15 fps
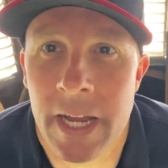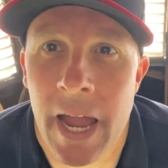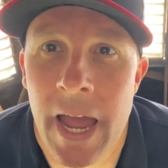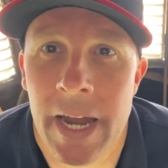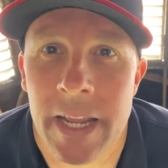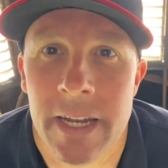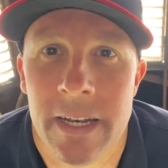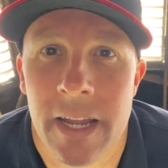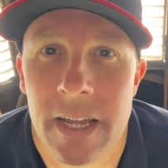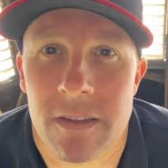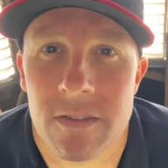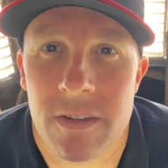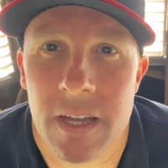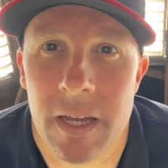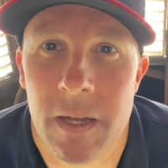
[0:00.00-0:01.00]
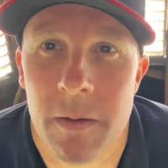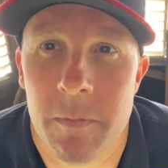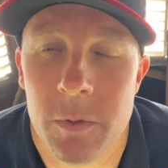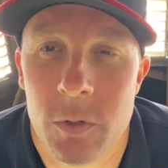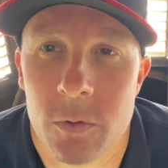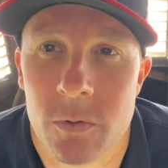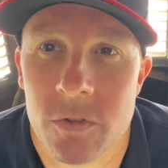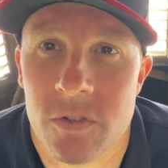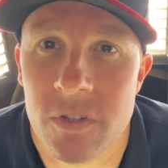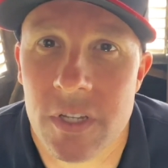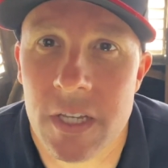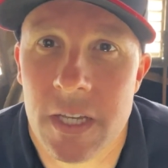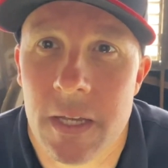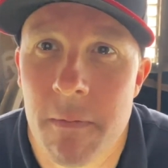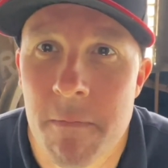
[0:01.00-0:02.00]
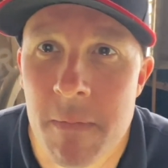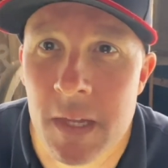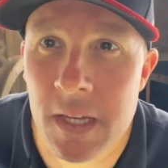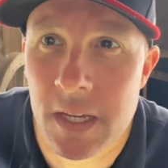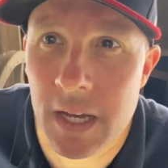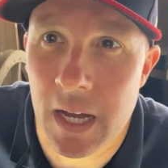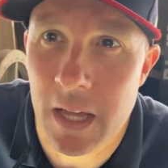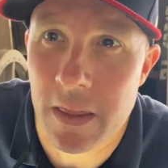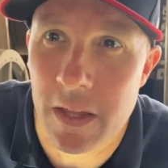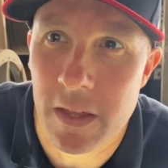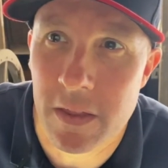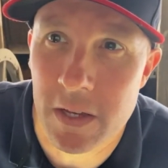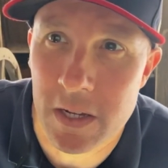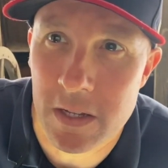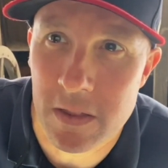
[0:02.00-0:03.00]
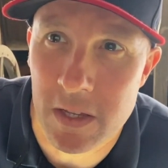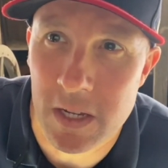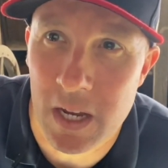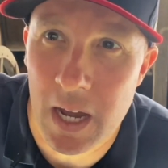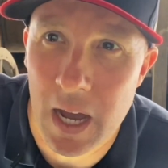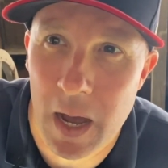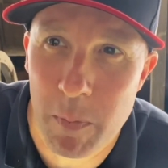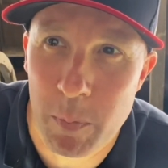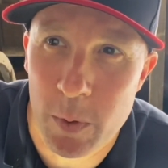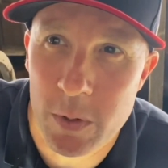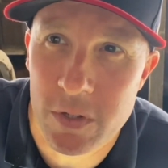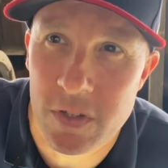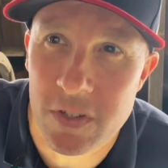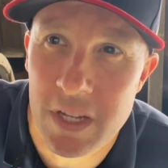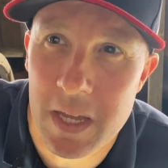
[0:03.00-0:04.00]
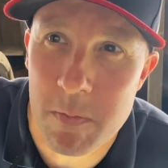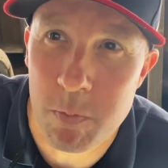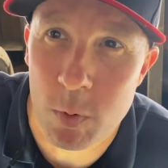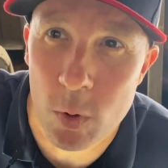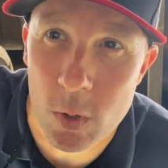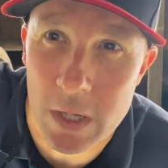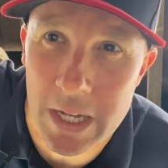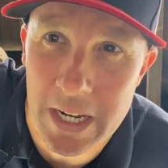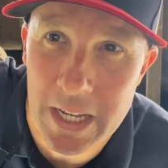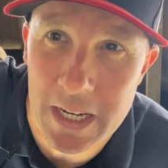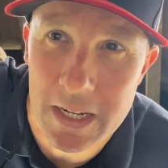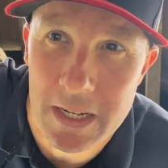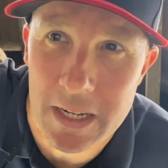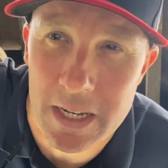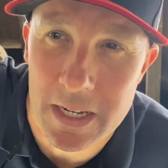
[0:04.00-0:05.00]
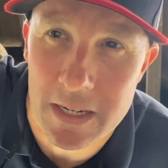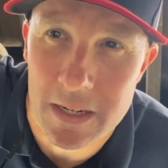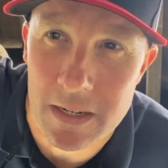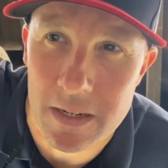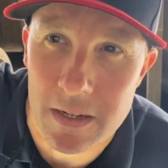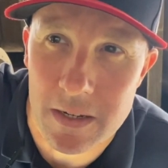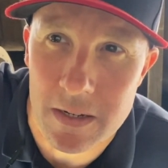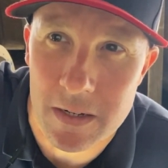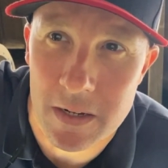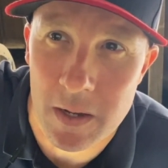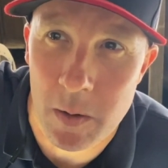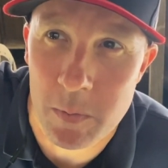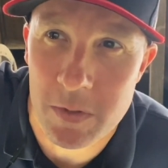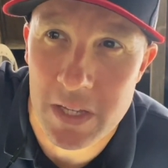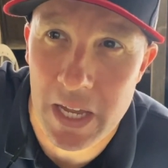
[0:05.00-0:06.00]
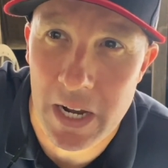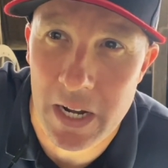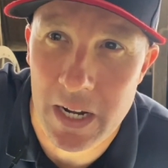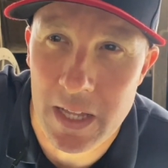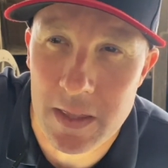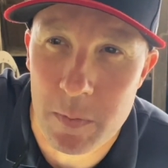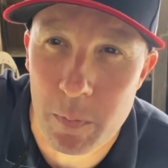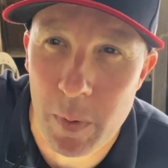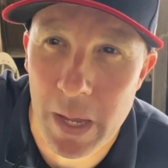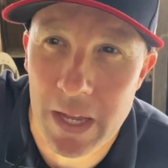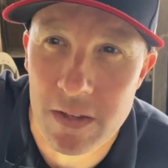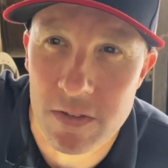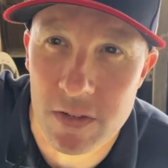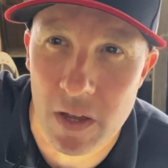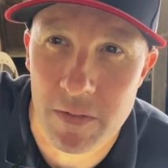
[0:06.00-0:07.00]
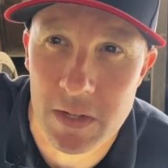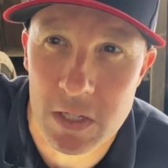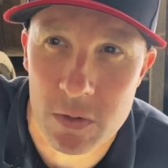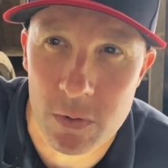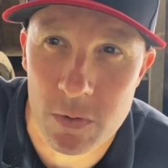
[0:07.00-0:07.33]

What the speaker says: at it next time, you'll see the copper steeple, and it comes down, and at the base of it you'll